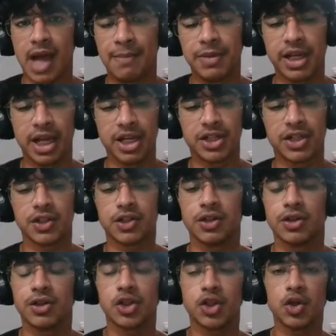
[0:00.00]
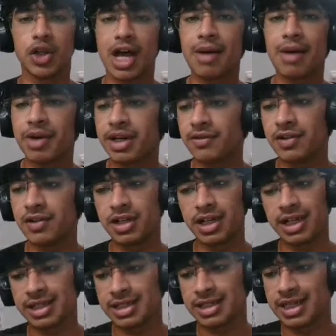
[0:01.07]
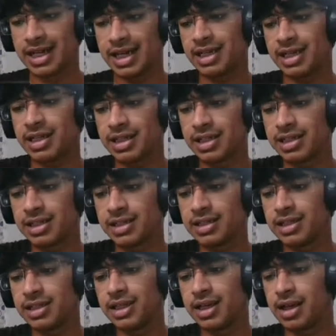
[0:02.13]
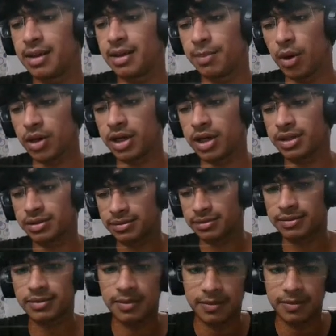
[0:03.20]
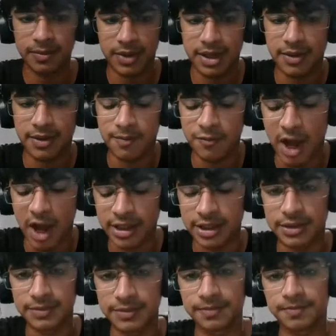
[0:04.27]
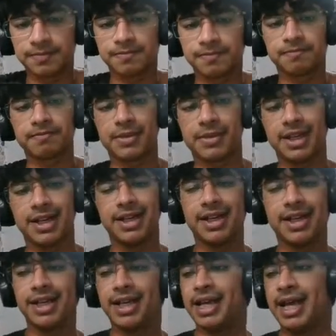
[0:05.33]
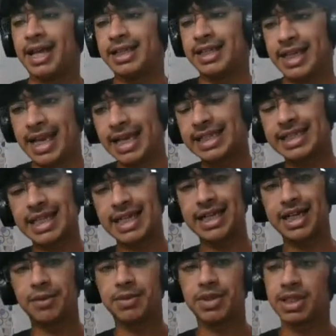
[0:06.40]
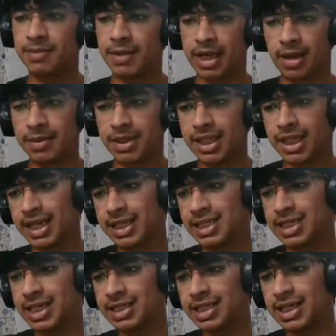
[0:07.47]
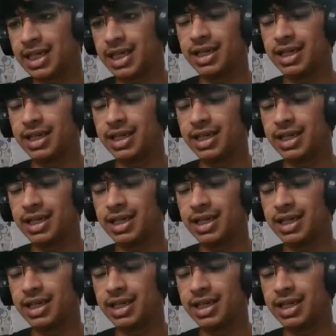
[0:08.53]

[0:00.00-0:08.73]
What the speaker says: application. Collaborative learning is yet another important factor. And the next thing comes is becoming the next DSC.